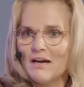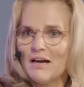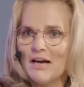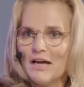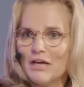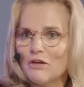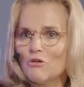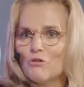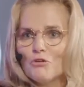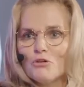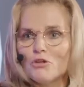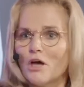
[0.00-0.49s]

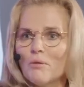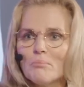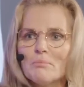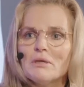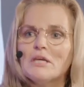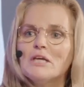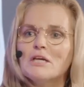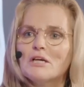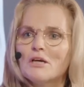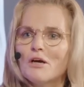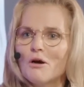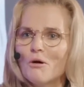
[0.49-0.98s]
I could not
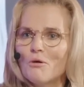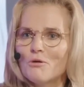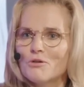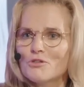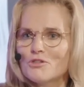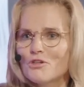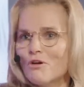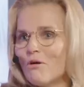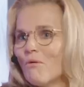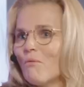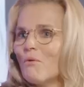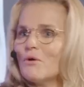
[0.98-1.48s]
be a
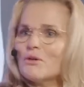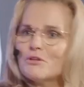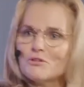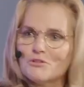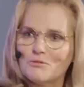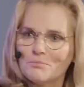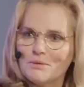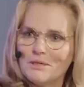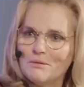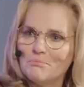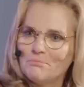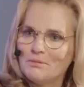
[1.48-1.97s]
coach, so I wanted
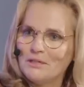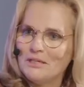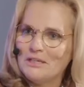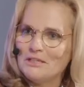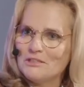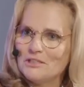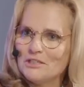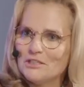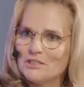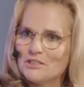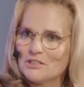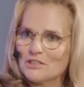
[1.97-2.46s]
to be a
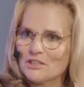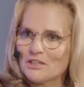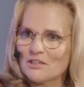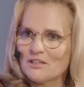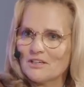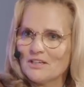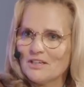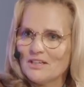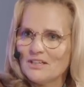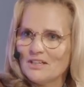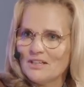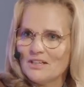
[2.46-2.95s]
PE teacher.